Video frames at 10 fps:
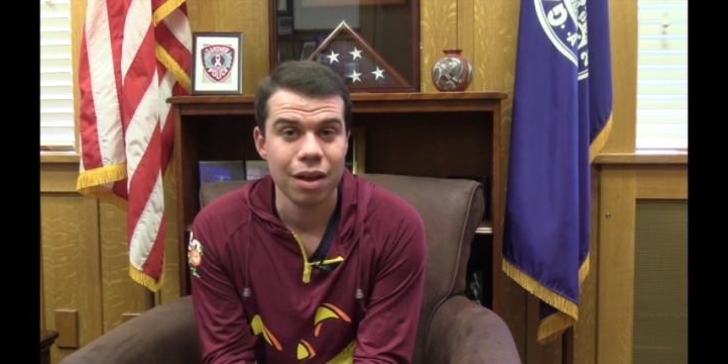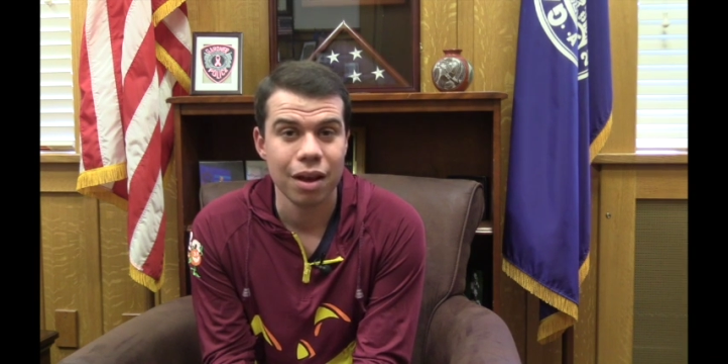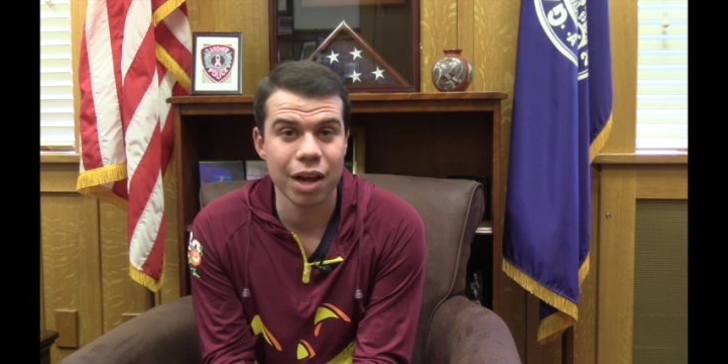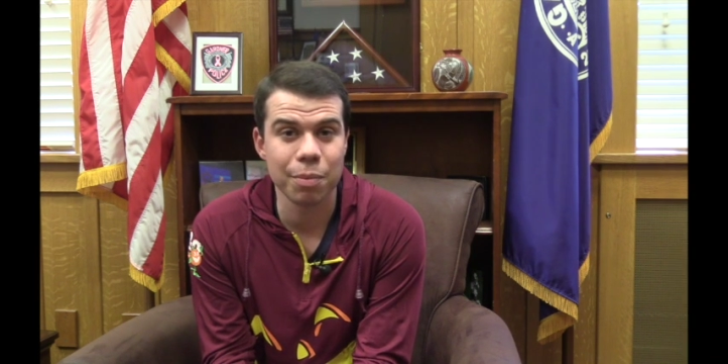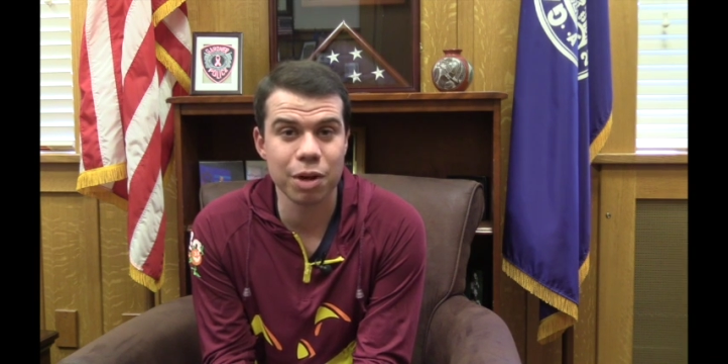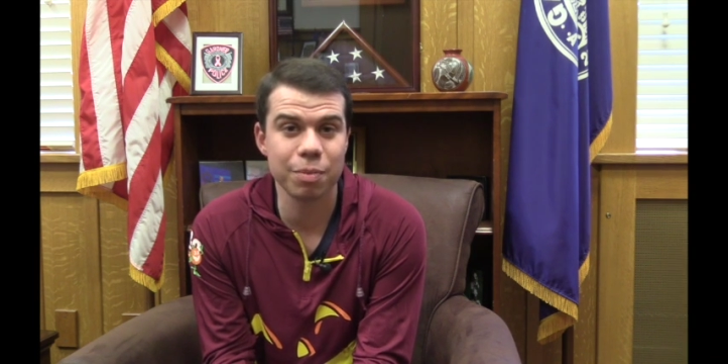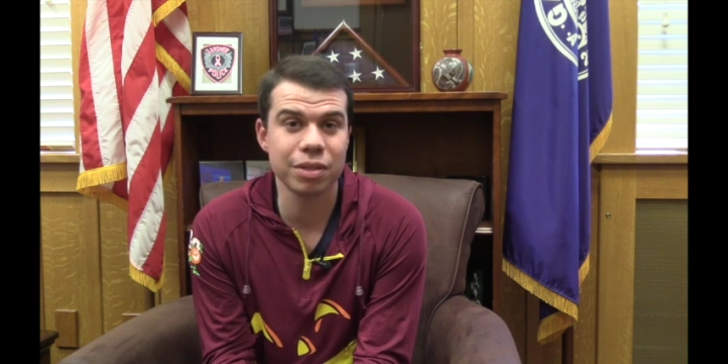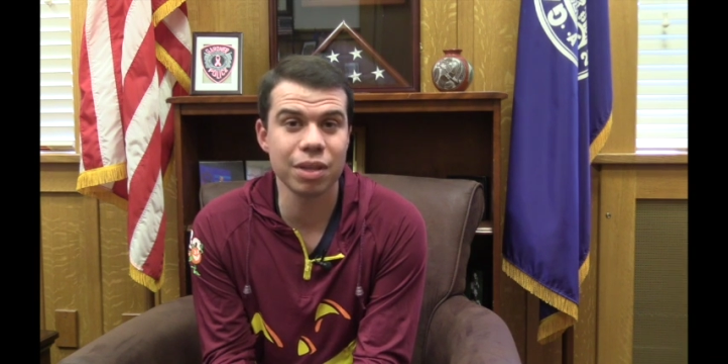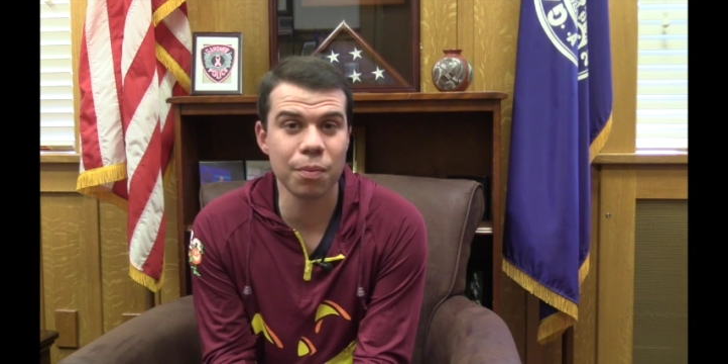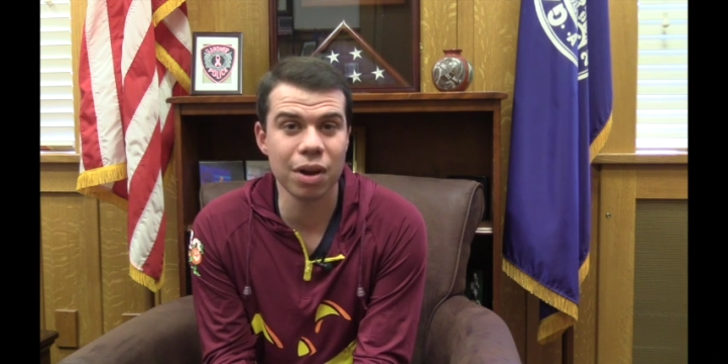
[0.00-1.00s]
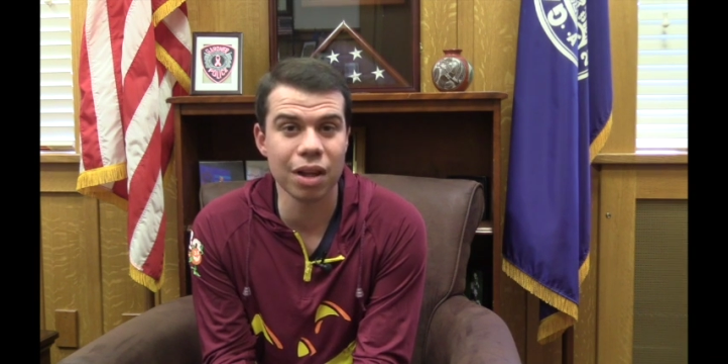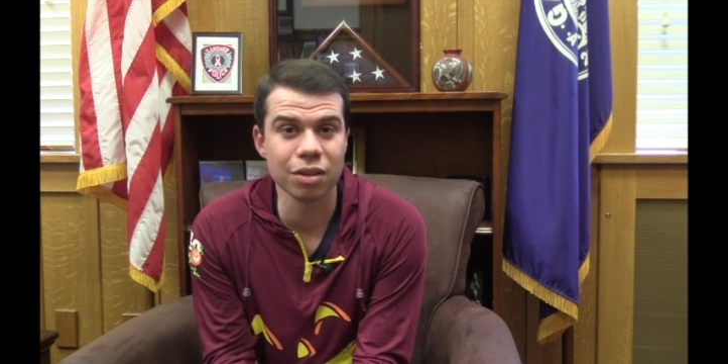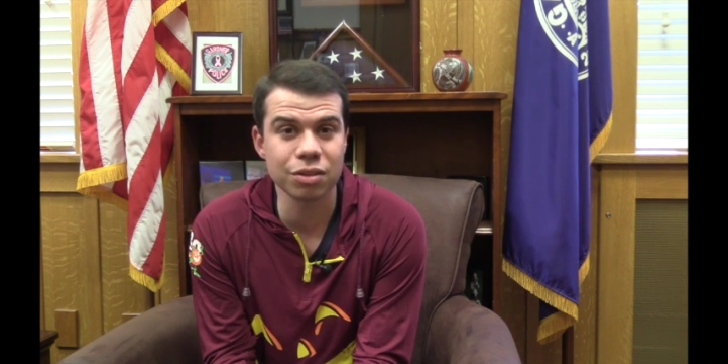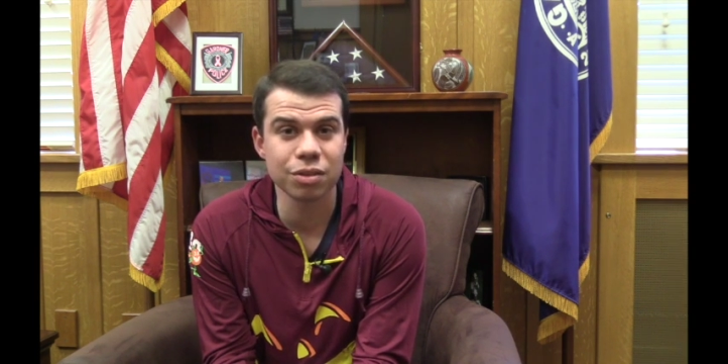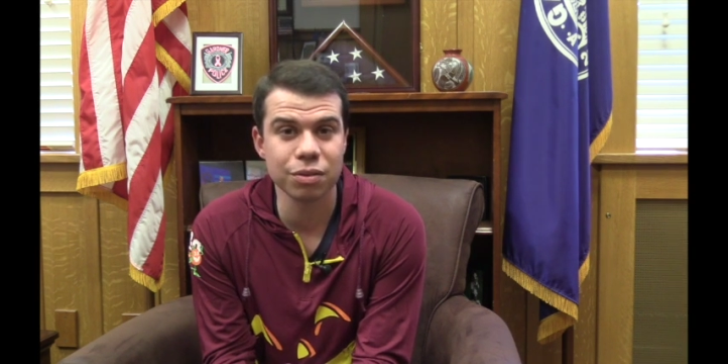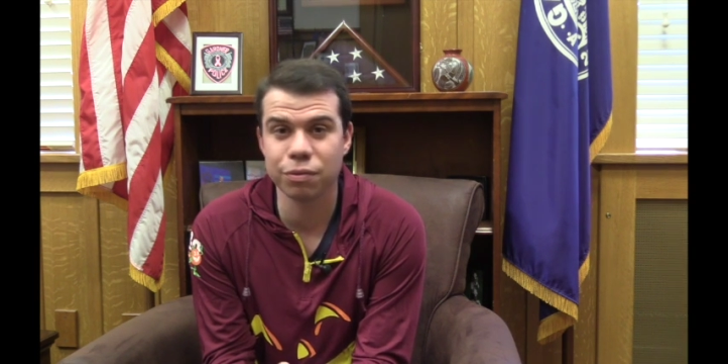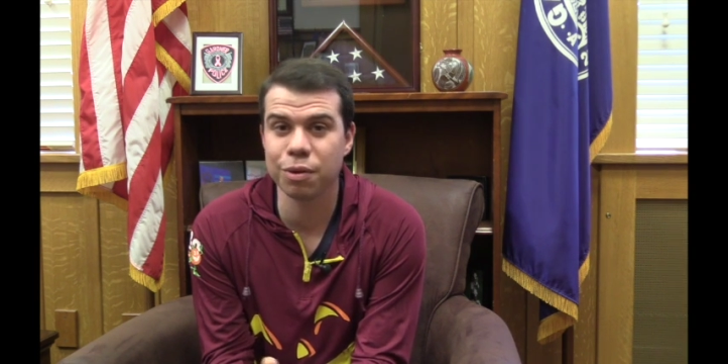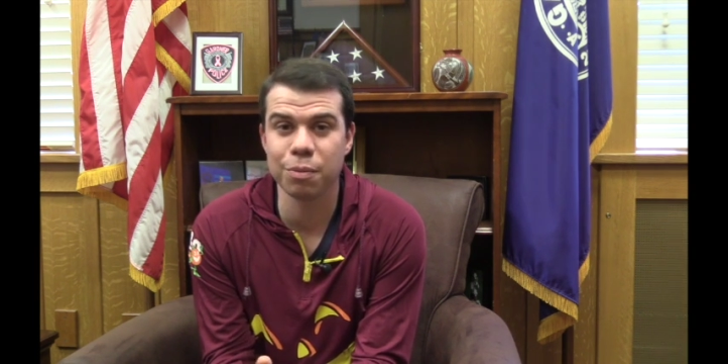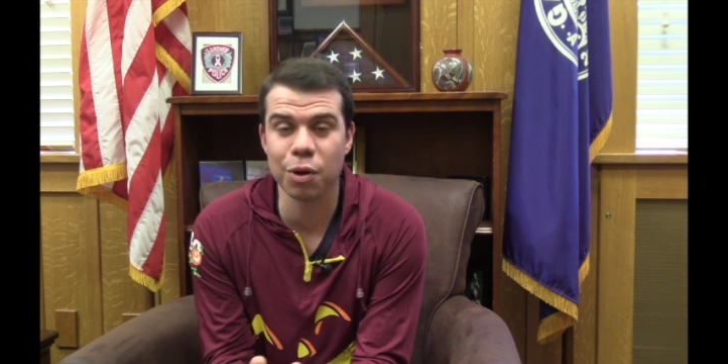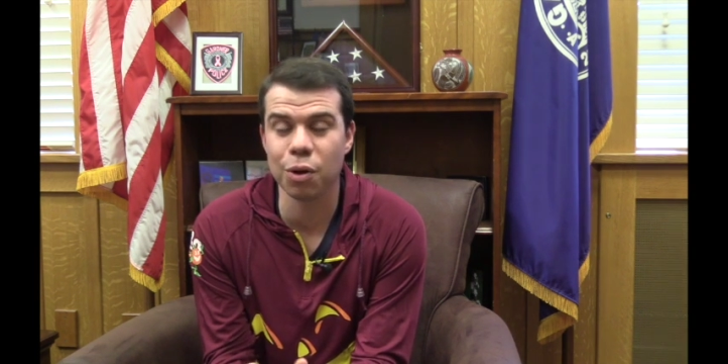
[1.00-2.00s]
but it'll be someone else
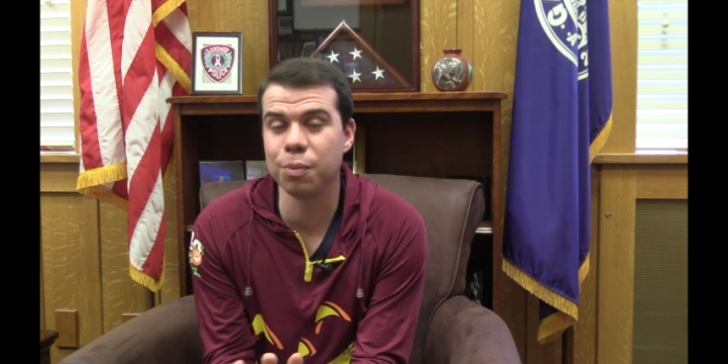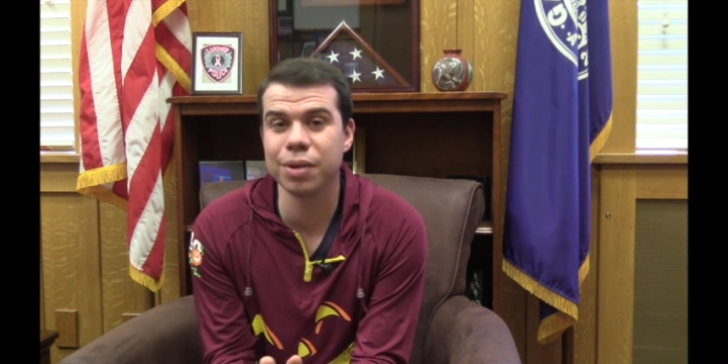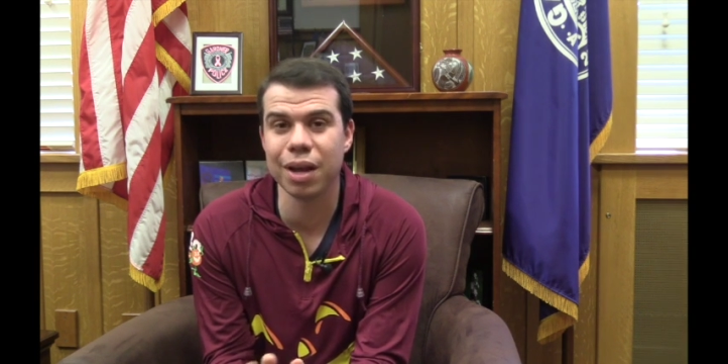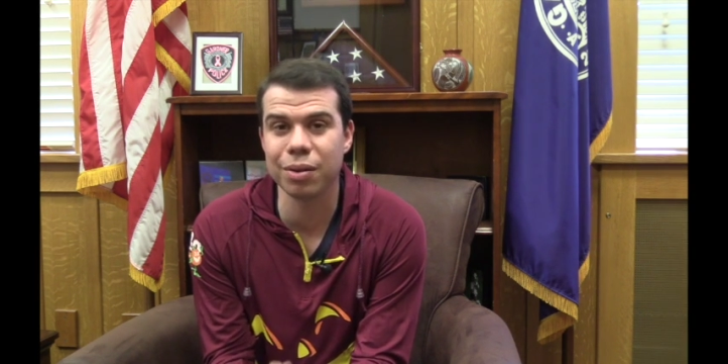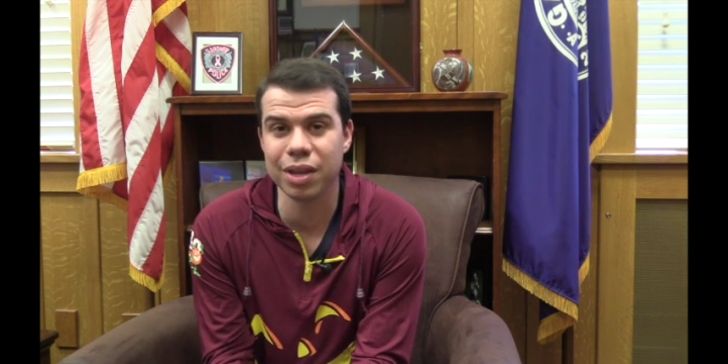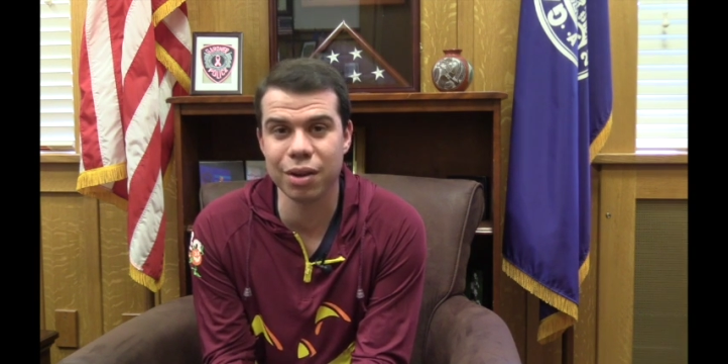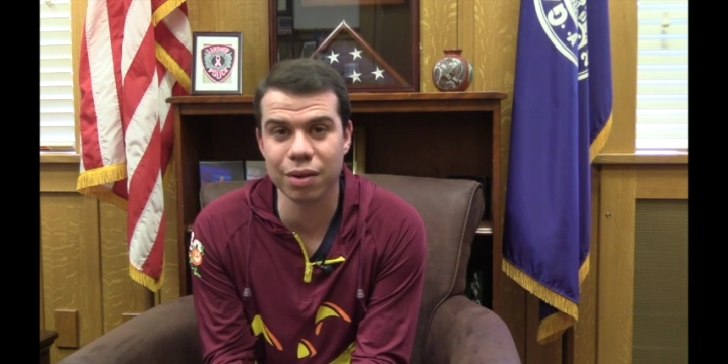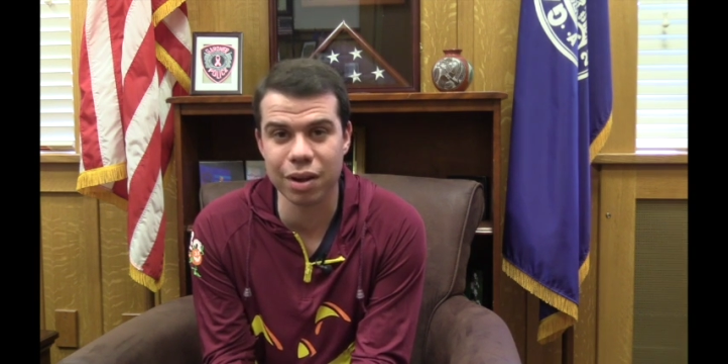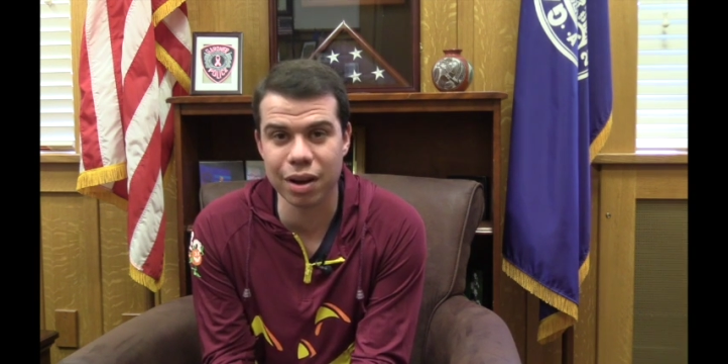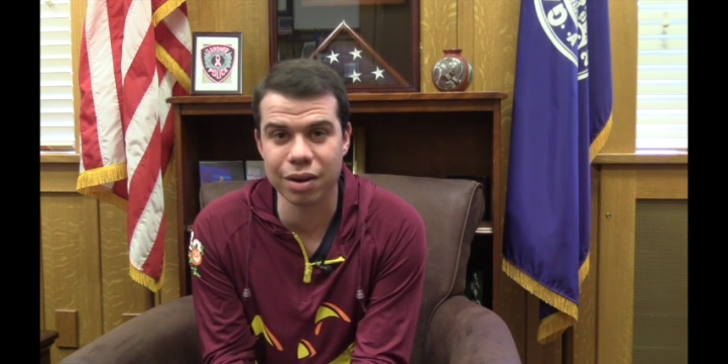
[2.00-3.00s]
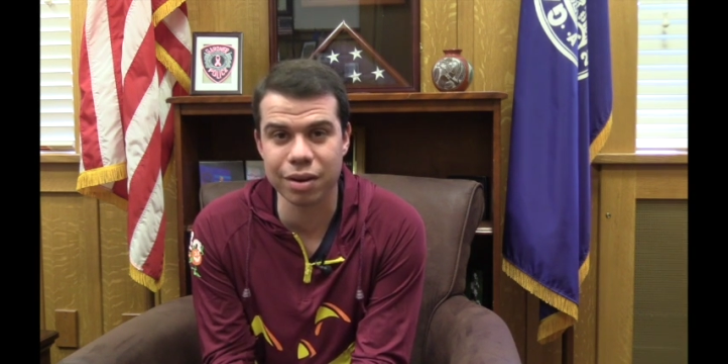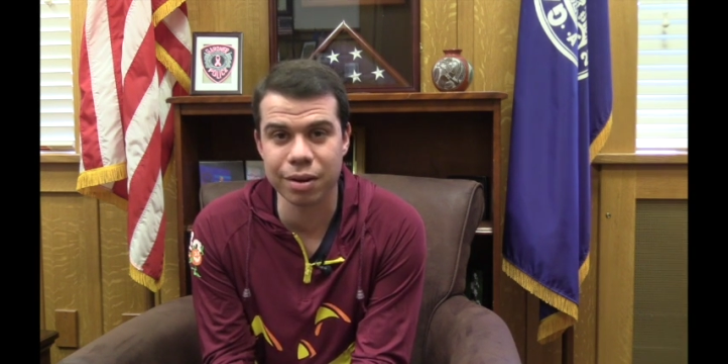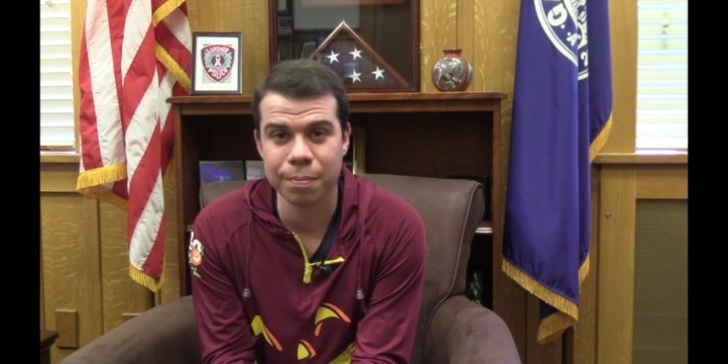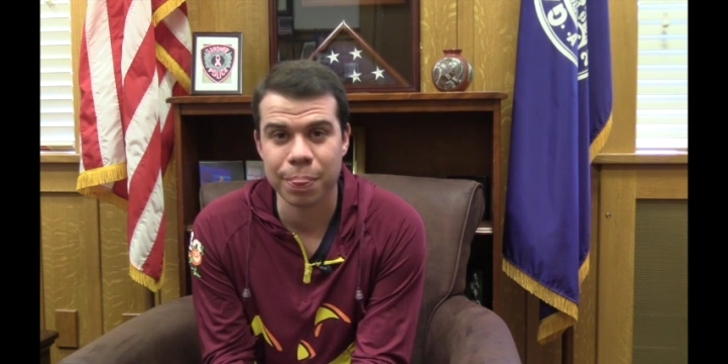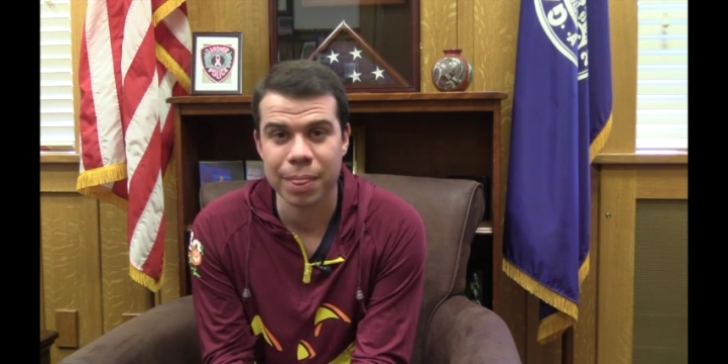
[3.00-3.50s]
from your hometown here in Gardner.